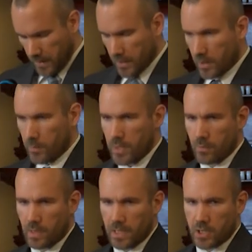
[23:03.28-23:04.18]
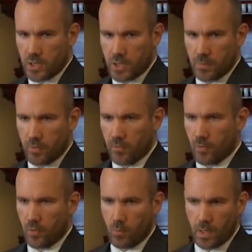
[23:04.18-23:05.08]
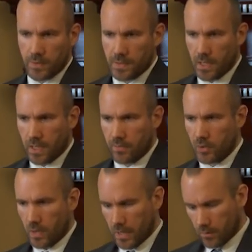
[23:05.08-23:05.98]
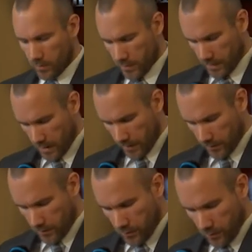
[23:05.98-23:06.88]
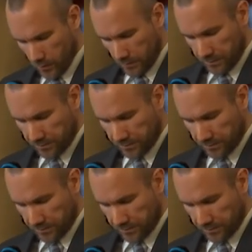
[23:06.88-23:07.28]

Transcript: it can be the relationship of one side of a triangle to the other two,